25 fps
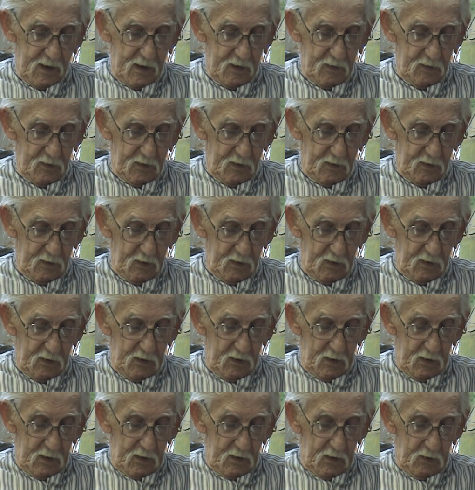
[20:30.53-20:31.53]
And
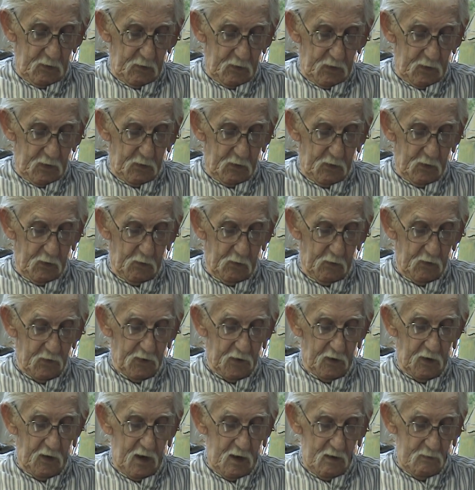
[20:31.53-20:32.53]
where the
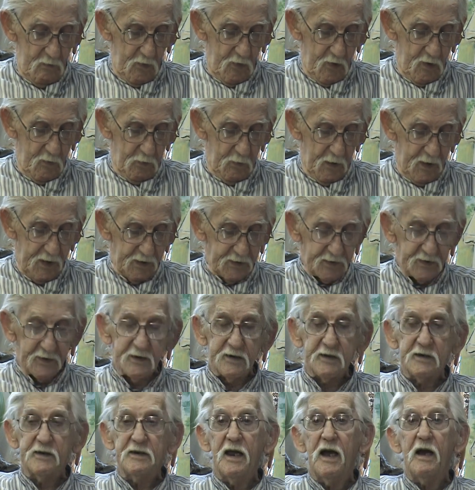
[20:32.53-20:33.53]
lawnmower place
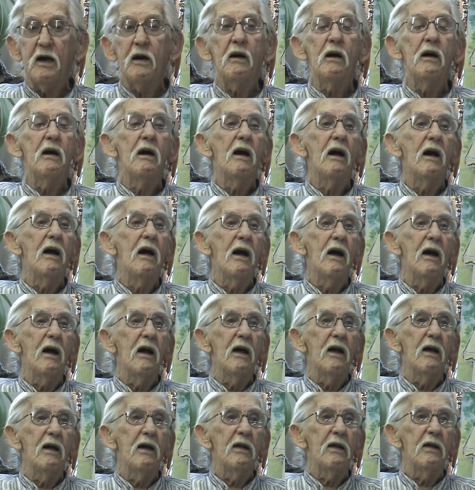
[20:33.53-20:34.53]
is now,
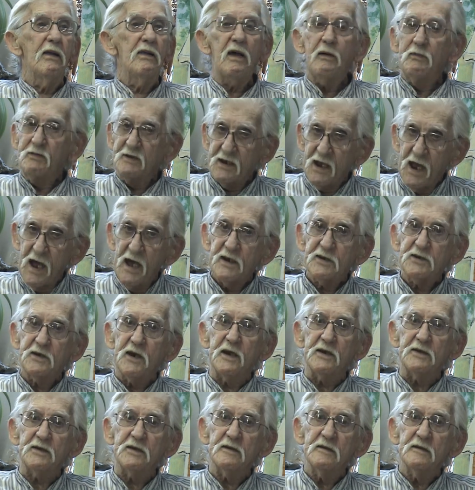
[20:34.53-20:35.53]
that was a gas
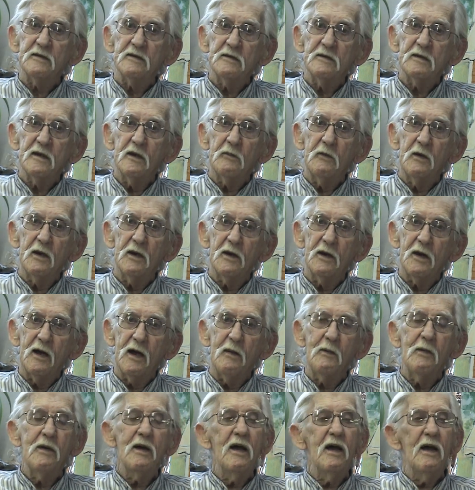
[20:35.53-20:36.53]
station at one
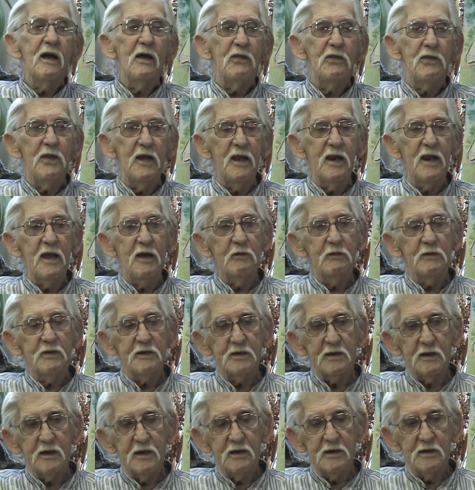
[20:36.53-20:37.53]
time. Then it
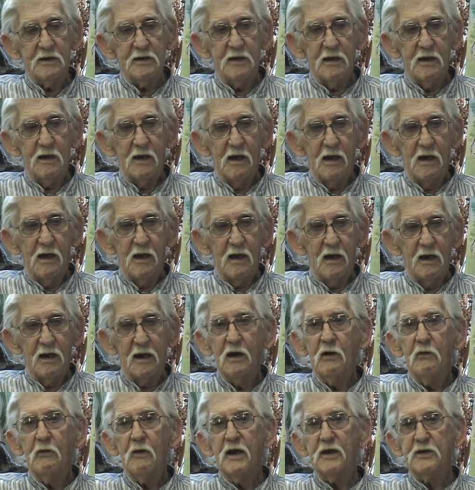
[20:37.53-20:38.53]
was a
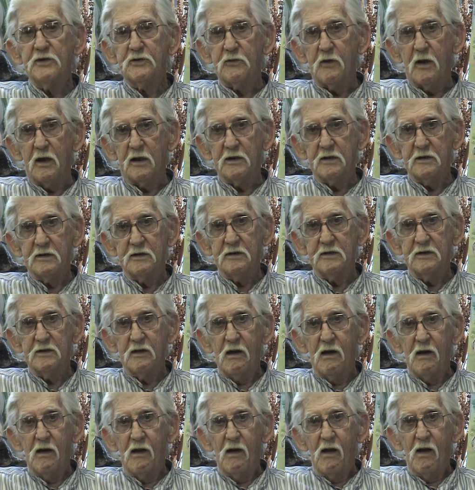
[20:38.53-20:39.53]
little restaurant.
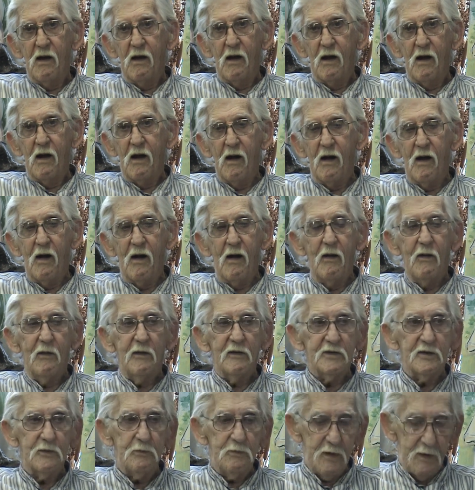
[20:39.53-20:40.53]

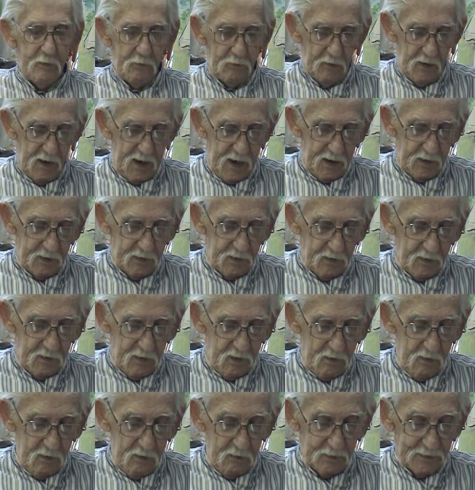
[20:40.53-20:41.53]
Some people had in
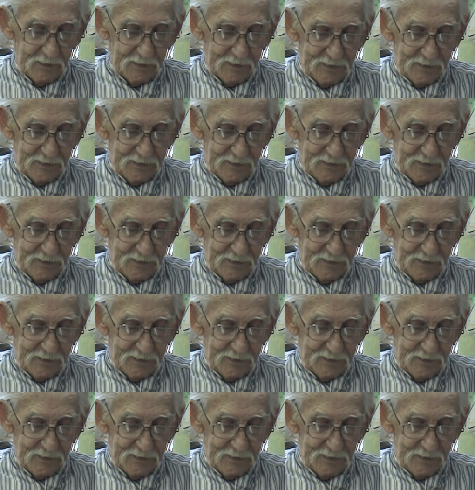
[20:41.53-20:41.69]
there.